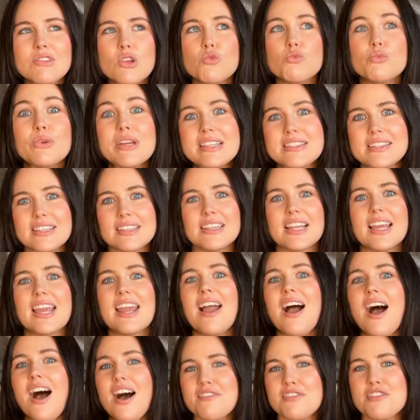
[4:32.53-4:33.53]

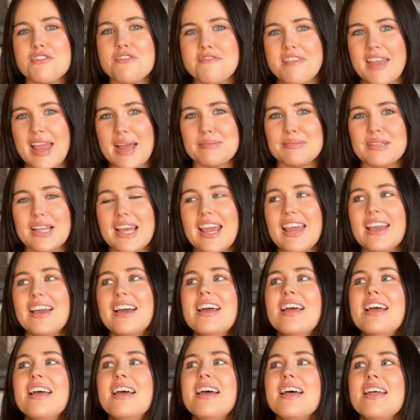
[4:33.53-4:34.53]
recently of a family
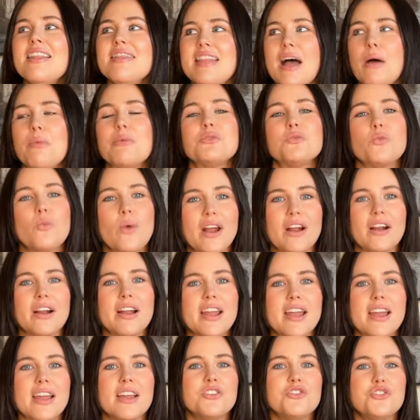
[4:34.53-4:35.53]
that was
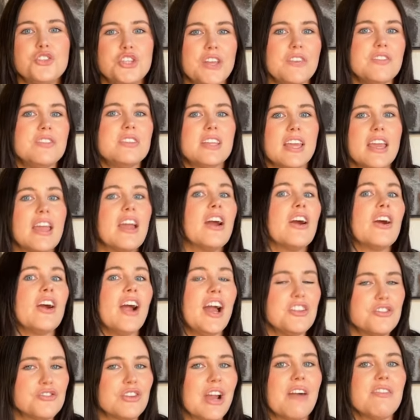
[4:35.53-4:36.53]
wearing Chiefs gear
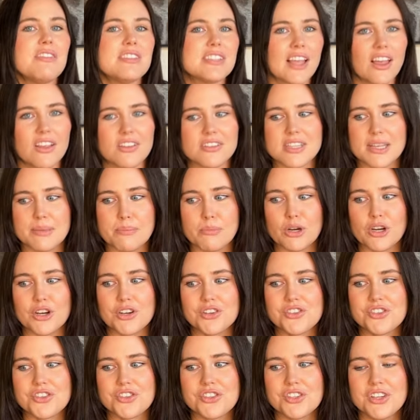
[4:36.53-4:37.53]
and Travis Kelce
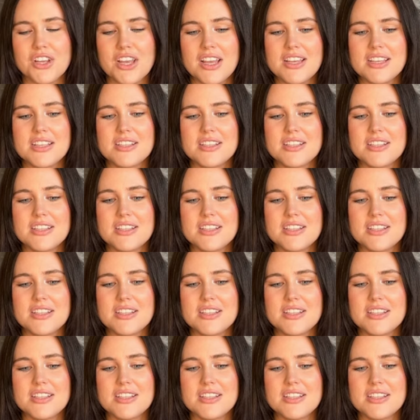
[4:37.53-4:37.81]
merch.